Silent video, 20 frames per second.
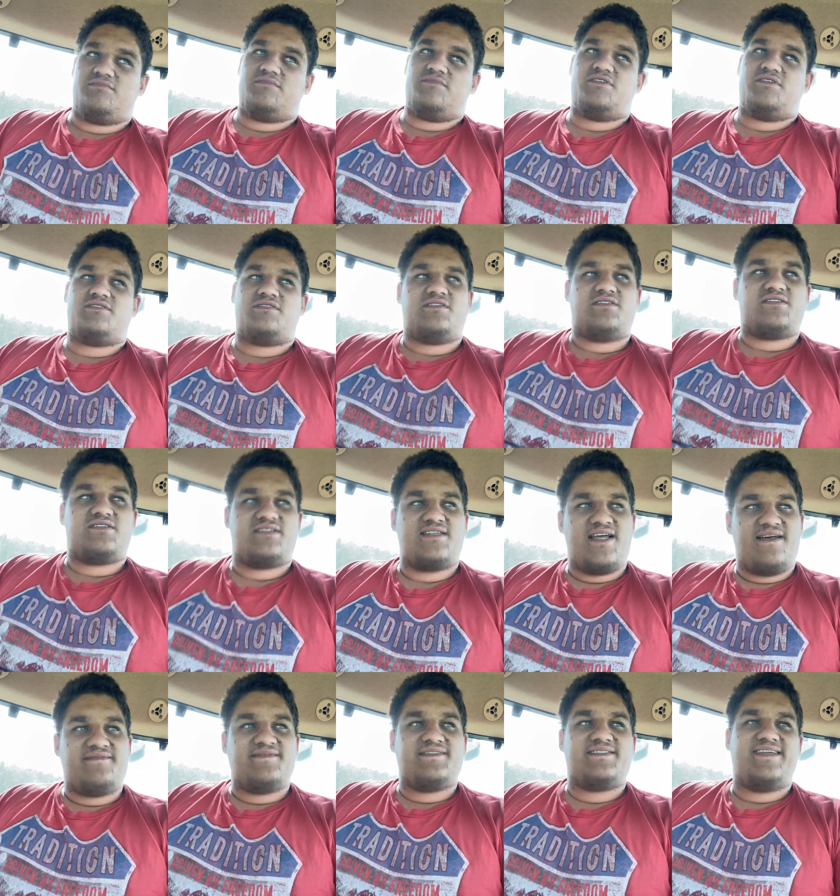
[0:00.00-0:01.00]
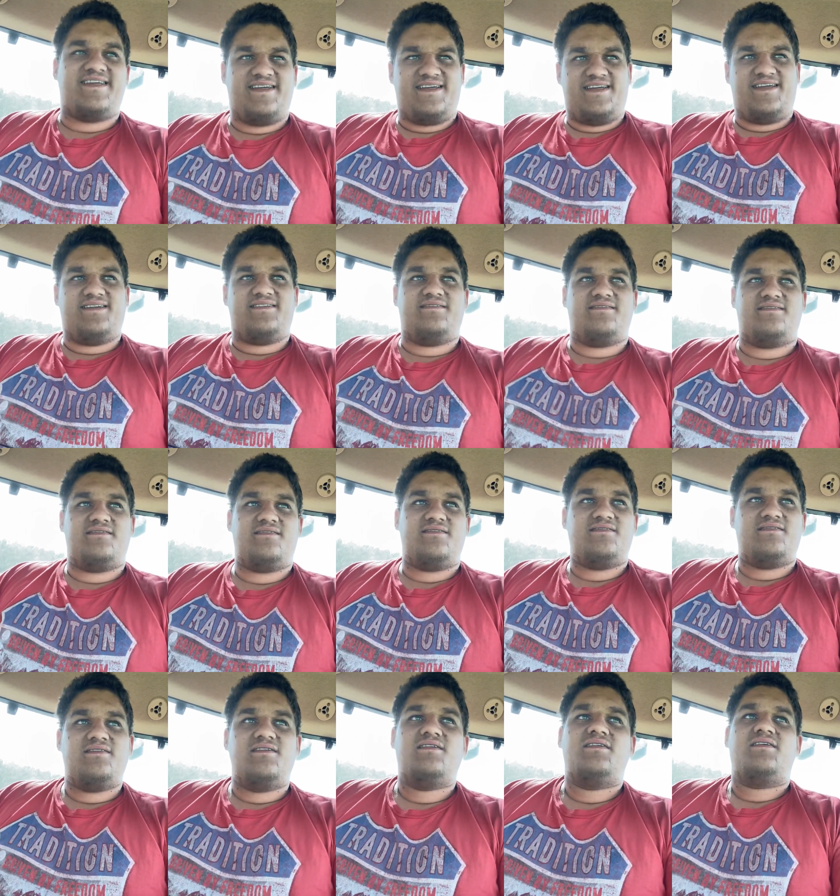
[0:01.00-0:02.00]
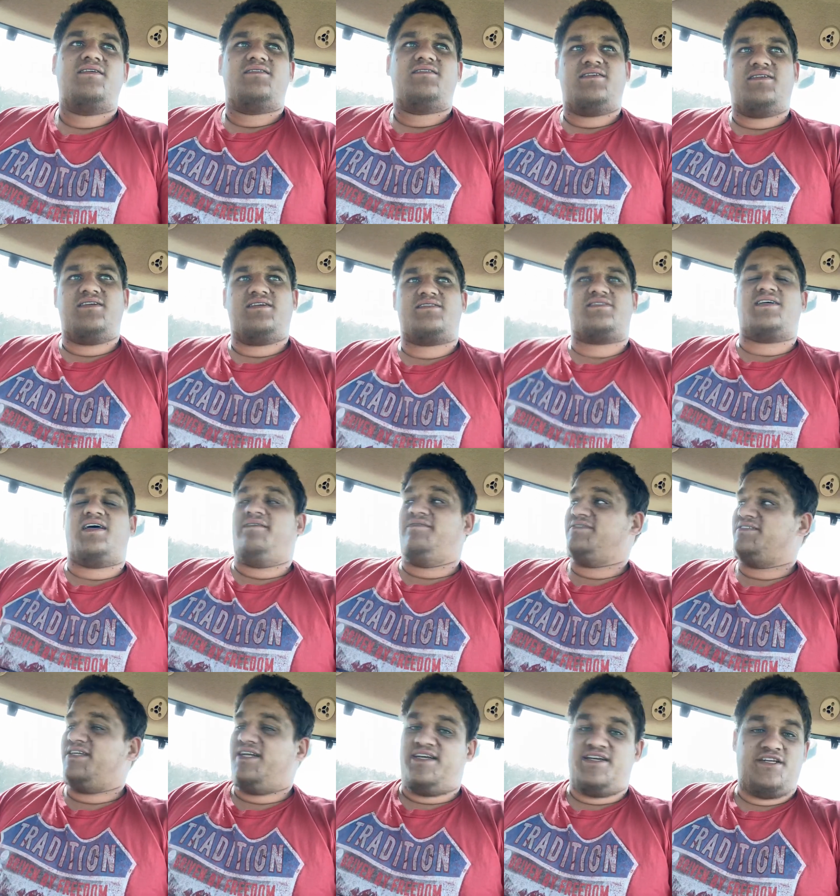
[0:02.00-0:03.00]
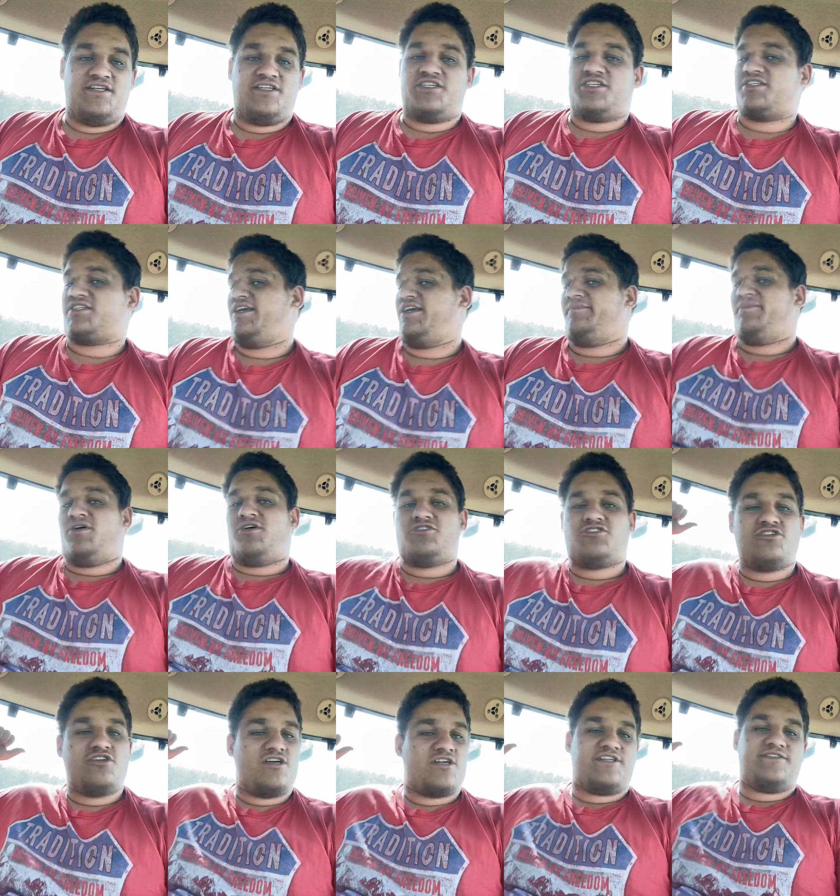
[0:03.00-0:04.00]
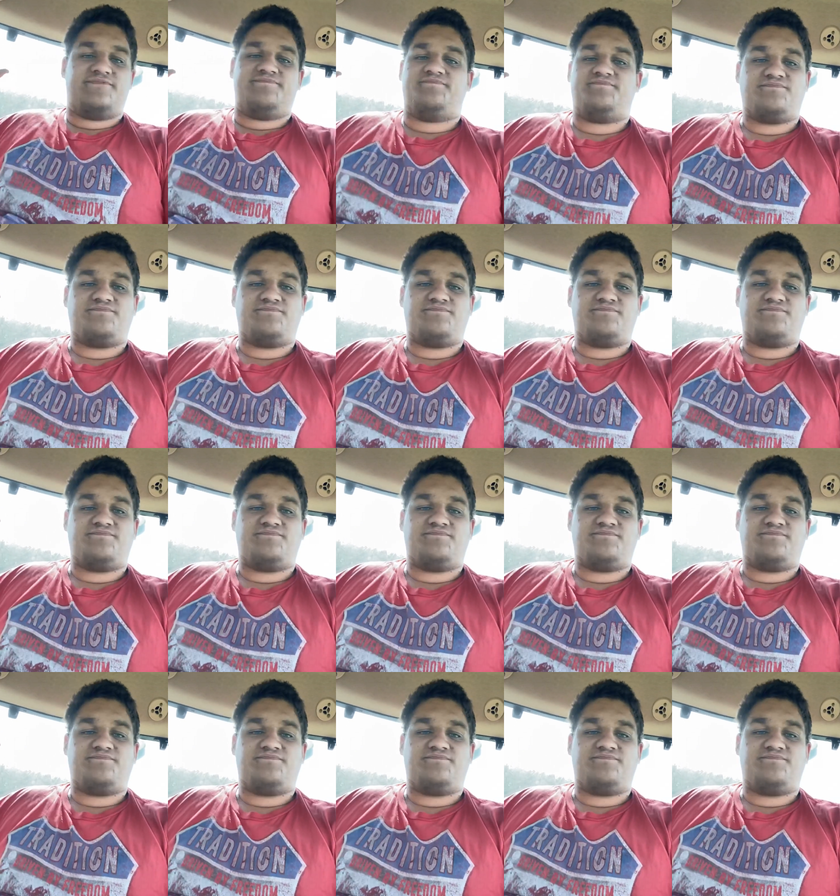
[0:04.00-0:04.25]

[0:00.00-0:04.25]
Is that 17? Yeah, 17, and just keep on trucking.